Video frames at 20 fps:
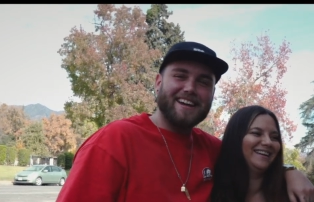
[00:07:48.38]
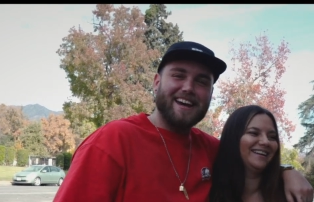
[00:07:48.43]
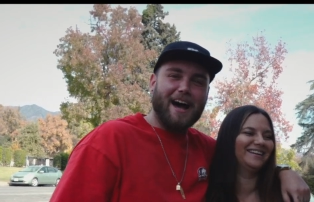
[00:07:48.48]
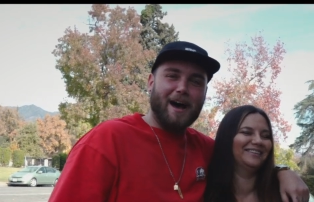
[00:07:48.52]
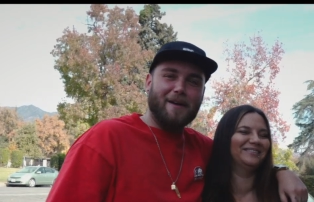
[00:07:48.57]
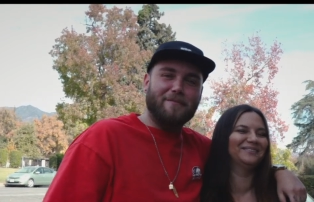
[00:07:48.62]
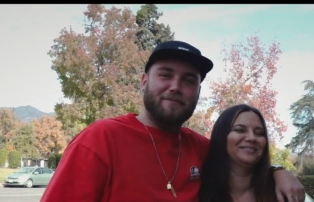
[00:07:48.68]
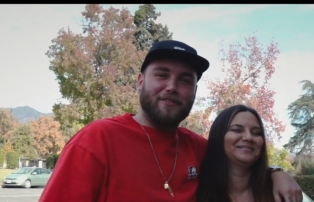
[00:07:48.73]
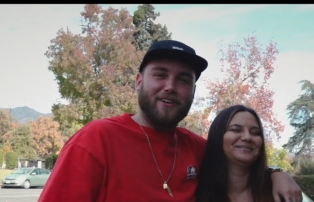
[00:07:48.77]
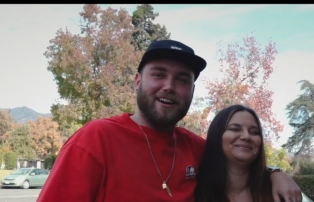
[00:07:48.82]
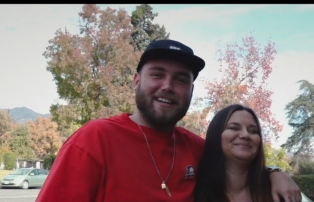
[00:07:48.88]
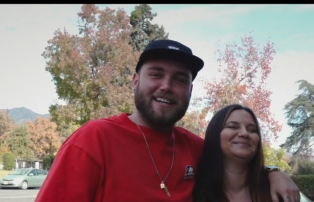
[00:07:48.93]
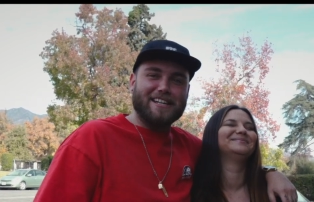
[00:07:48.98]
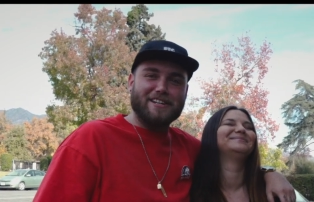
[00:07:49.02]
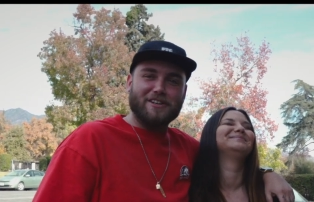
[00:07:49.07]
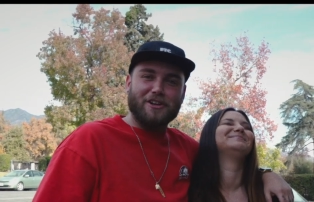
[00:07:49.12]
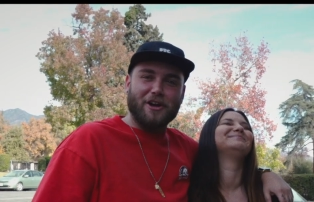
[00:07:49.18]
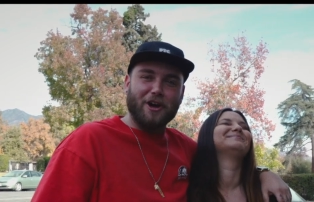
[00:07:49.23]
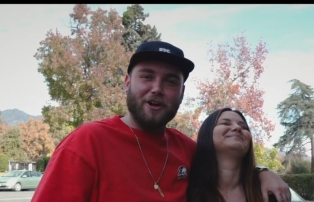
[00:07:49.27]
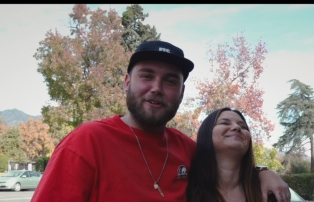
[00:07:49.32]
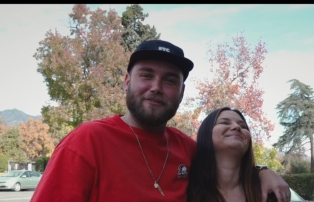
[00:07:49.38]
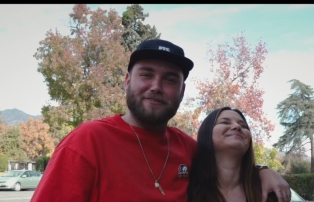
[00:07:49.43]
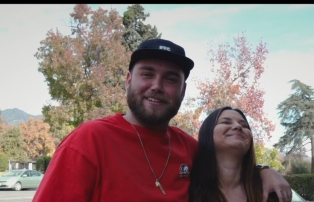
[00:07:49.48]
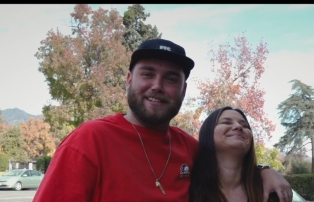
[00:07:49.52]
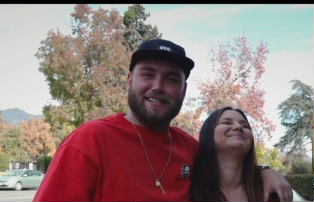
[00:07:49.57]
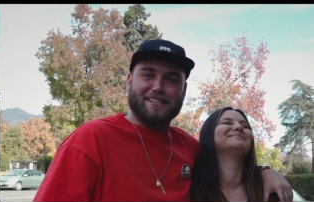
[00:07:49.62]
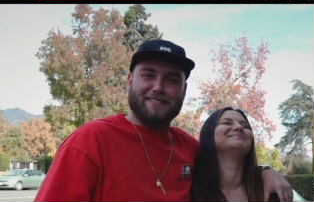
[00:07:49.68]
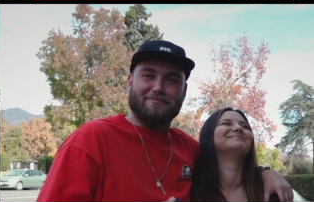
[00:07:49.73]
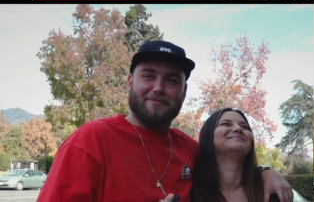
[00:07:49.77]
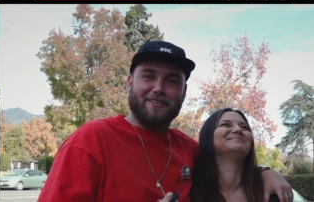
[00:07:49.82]
Speaker 1: I'm fucking
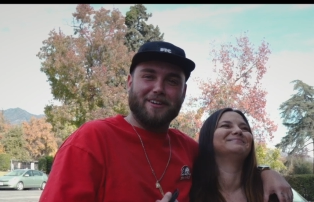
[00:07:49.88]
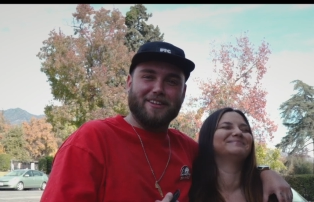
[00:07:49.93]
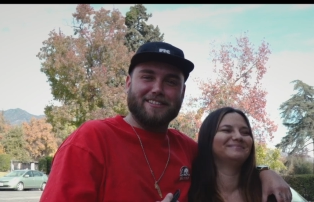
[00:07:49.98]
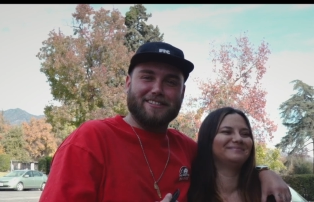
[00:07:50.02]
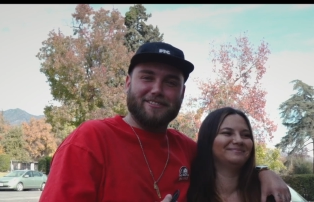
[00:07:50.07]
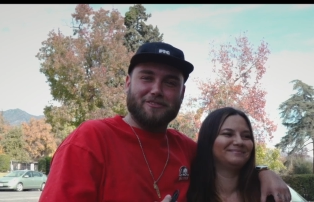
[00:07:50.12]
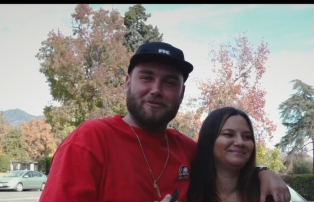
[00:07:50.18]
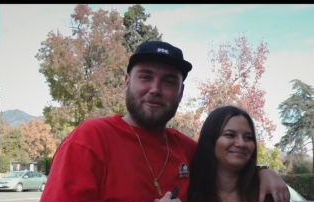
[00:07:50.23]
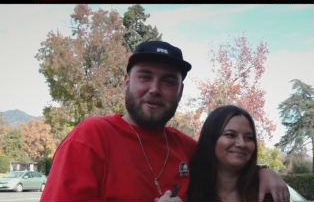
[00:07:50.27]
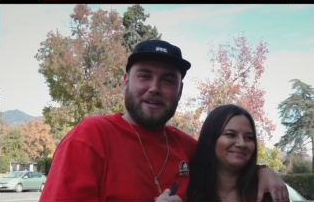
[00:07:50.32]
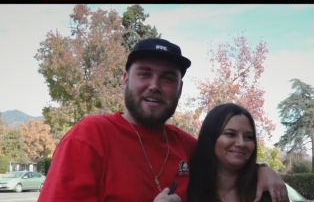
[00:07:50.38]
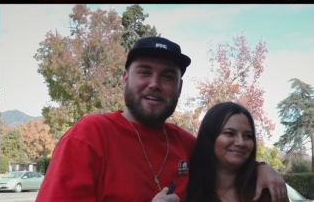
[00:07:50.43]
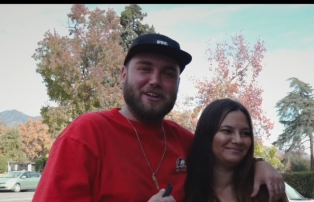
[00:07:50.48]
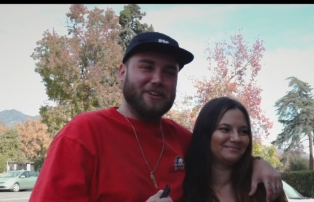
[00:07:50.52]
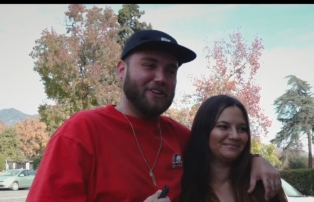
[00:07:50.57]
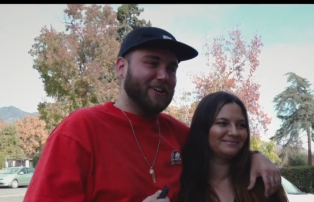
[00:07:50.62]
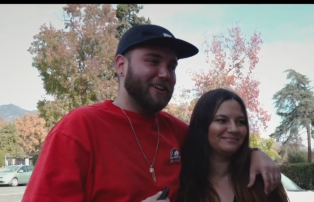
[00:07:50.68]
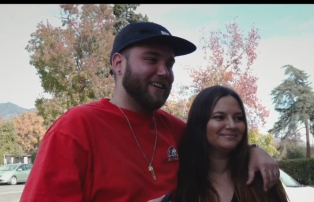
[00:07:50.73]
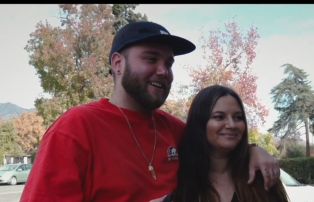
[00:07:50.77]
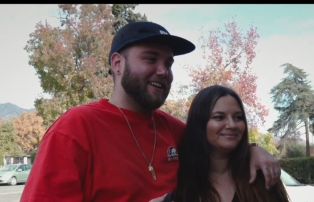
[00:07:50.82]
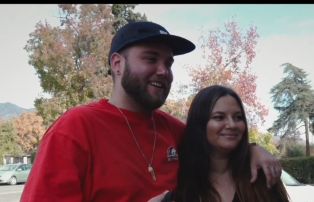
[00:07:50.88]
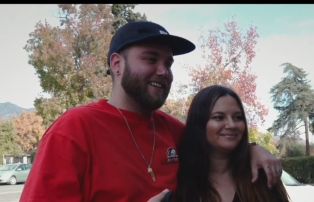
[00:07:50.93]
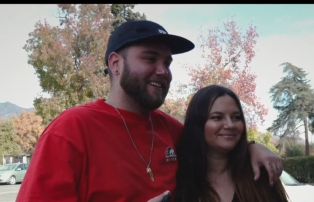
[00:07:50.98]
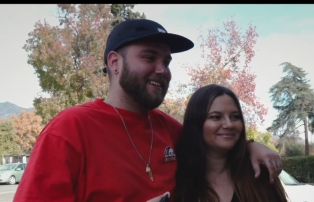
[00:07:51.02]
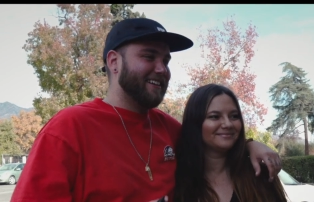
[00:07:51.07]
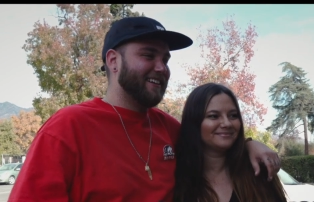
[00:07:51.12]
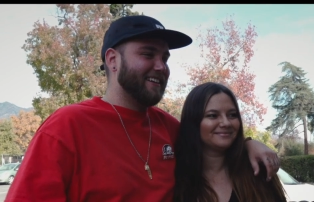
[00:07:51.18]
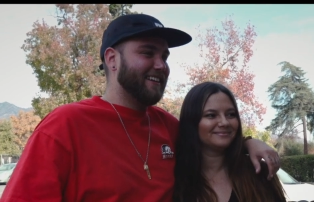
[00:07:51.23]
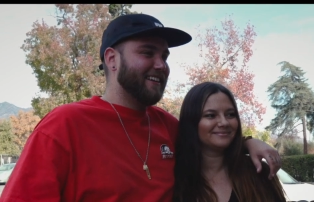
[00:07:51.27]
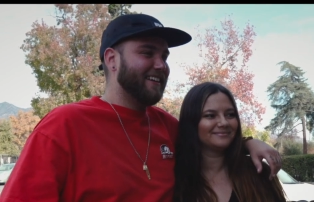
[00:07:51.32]
nervous, bro. This is weird. Is
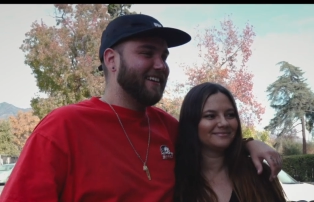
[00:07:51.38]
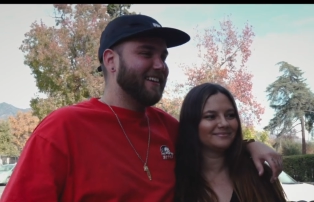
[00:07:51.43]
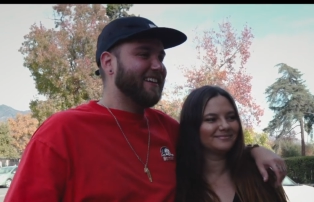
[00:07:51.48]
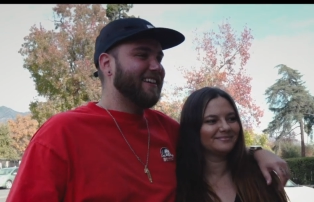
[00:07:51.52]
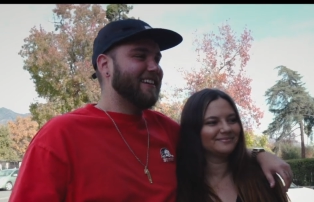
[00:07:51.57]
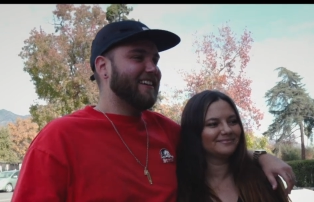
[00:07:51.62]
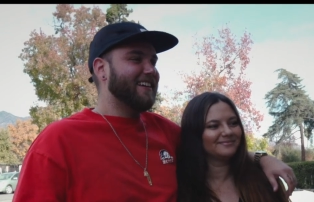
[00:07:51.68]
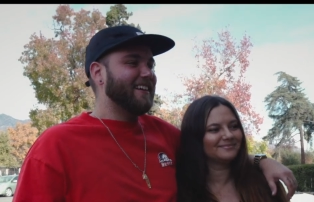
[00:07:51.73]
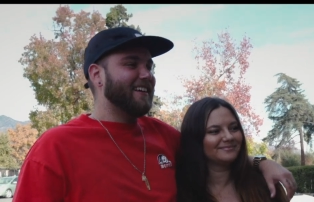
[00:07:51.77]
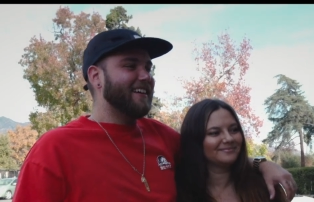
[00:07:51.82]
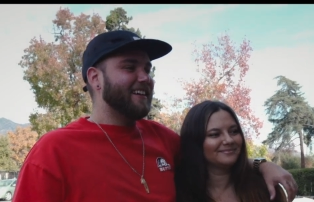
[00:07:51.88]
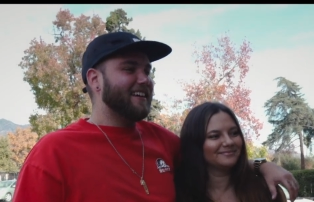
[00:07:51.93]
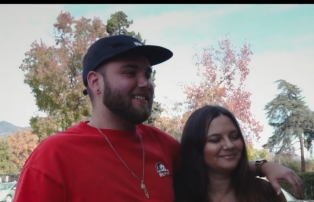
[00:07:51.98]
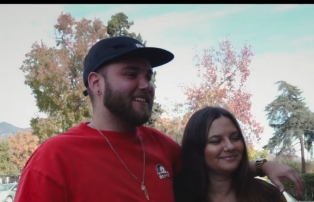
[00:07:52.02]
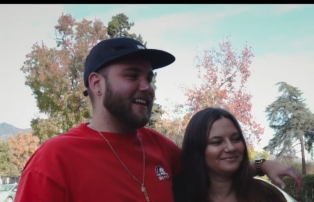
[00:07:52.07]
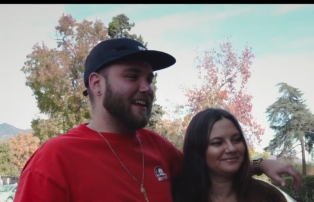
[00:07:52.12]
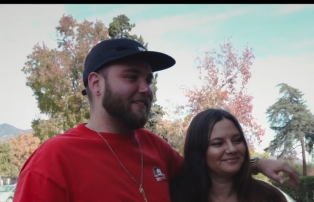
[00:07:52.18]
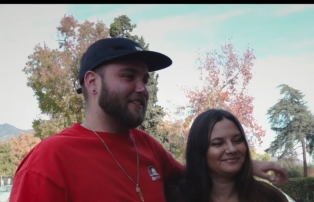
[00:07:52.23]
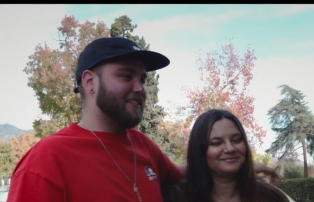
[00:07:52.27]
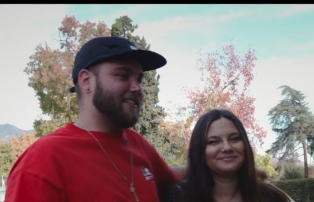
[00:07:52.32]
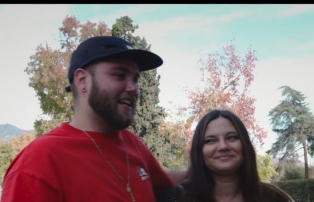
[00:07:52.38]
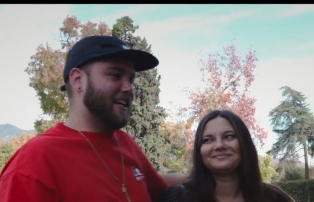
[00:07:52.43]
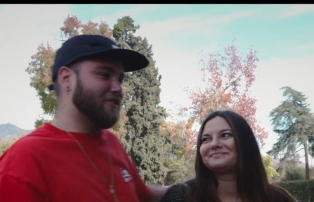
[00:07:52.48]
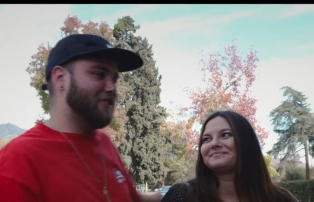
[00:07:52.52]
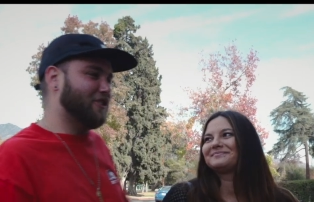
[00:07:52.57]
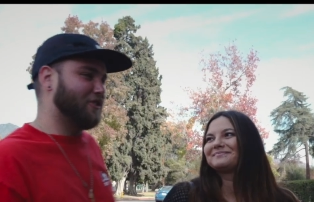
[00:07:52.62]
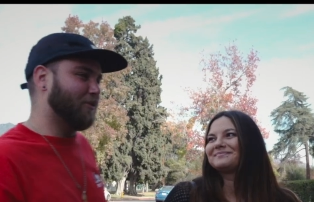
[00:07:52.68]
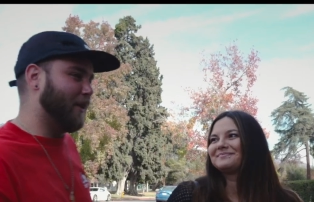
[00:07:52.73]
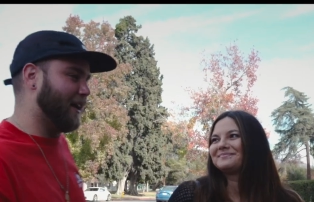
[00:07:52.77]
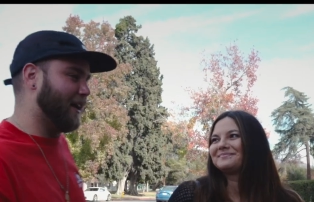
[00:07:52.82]
that every day you just